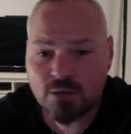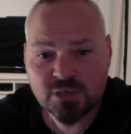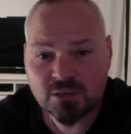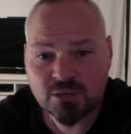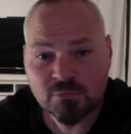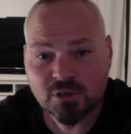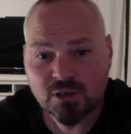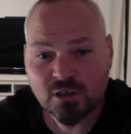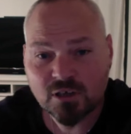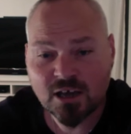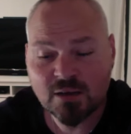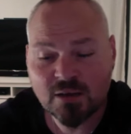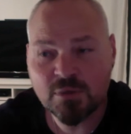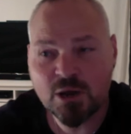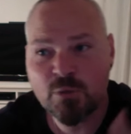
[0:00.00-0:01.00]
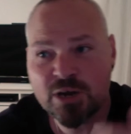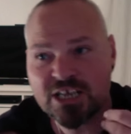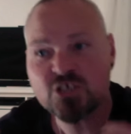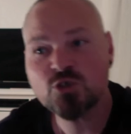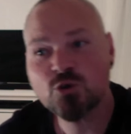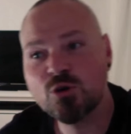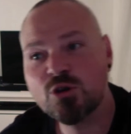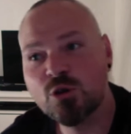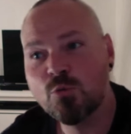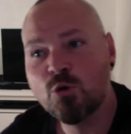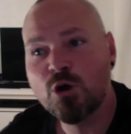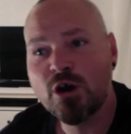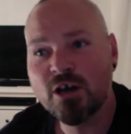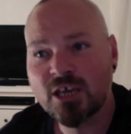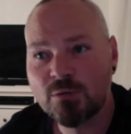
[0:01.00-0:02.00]
yeah. him. Um, and when he saw the
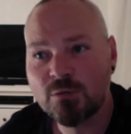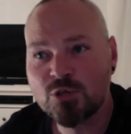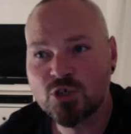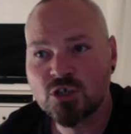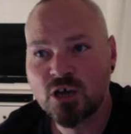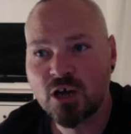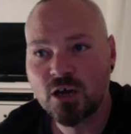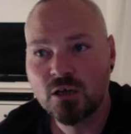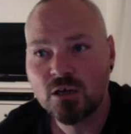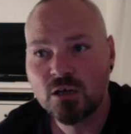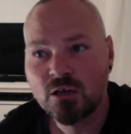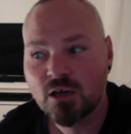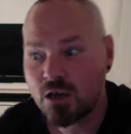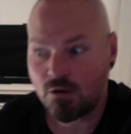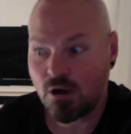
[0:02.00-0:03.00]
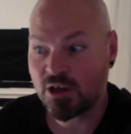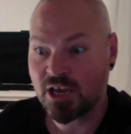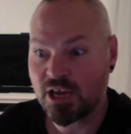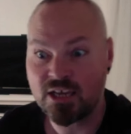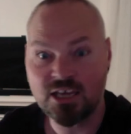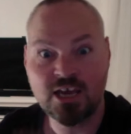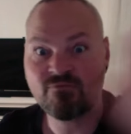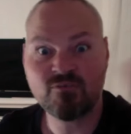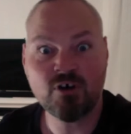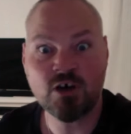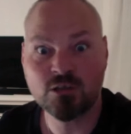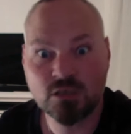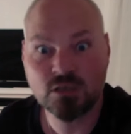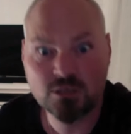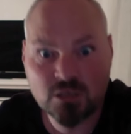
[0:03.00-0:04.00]
work, he was just like, oh okay yeah fine
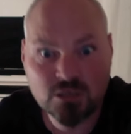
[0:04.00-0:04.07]
there's